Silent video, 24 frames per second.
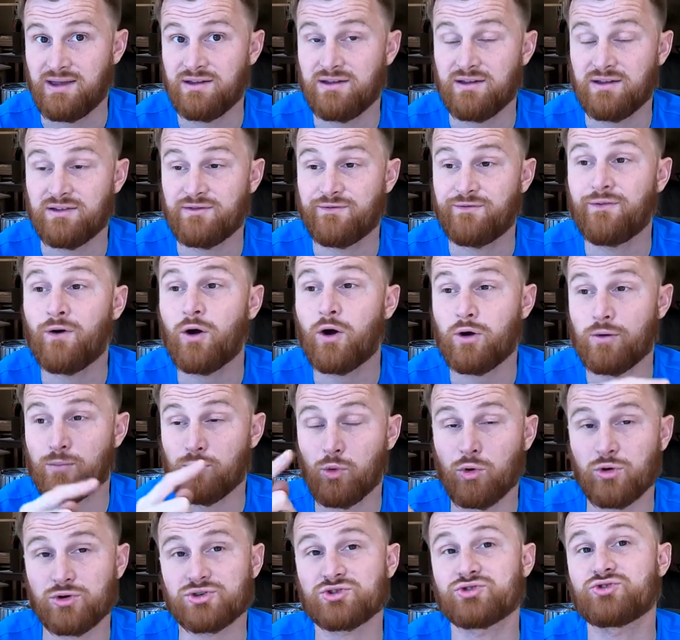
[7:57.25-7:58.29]
It is far
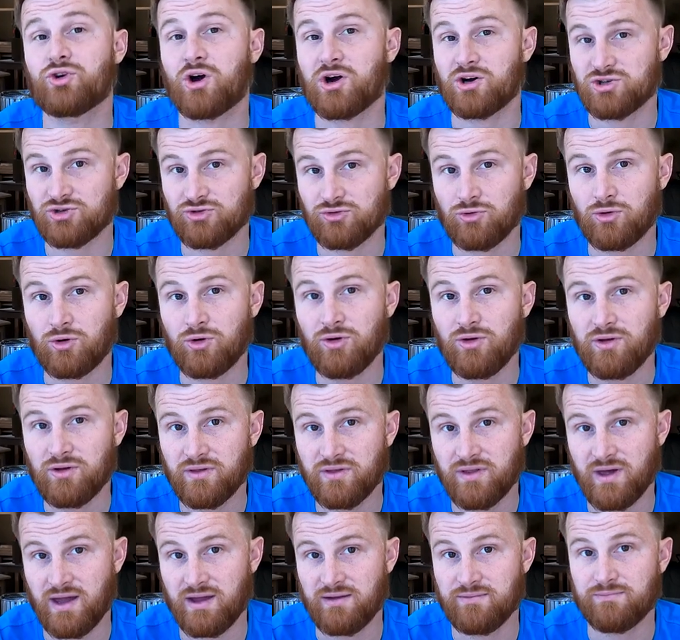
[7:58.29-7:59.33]
more structural
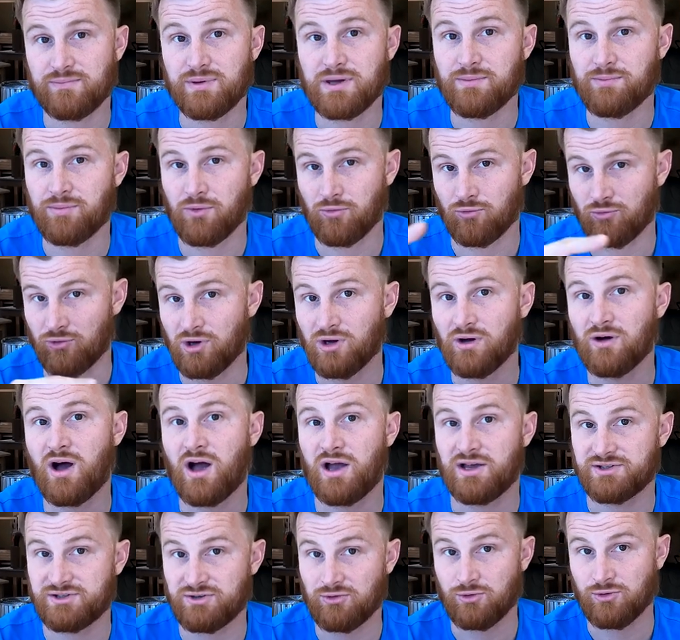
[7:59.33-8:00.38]
than people
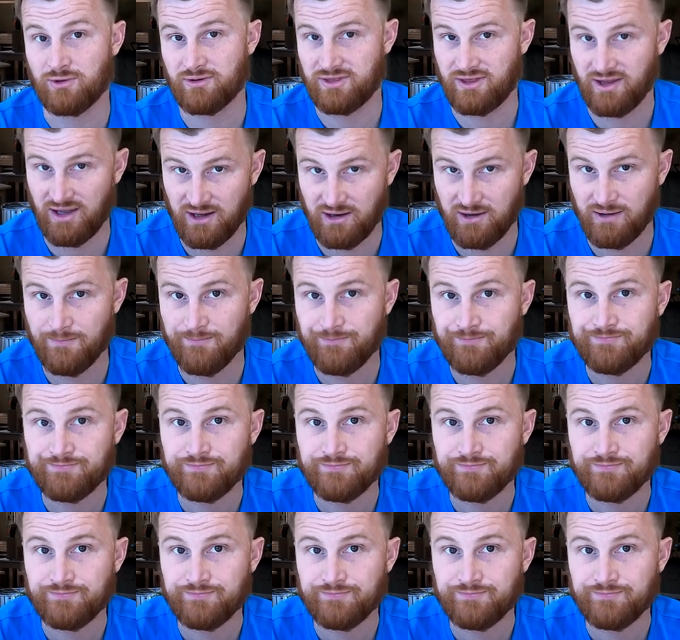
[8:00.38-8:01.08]
realize or think.